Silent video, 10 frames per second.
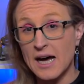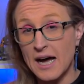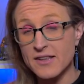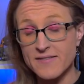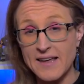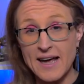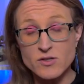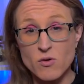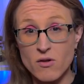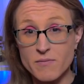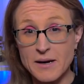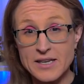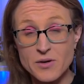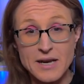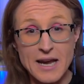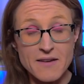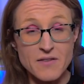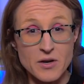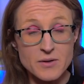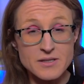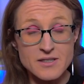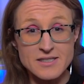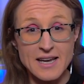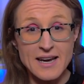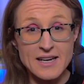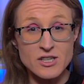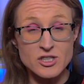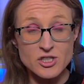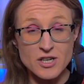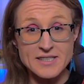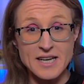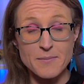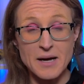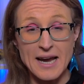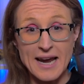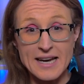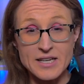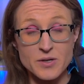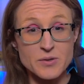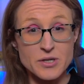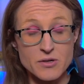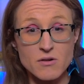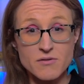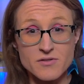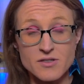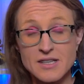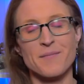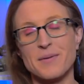Either that or all of my UK viewers are saying, shut up, I hate you, you're awful.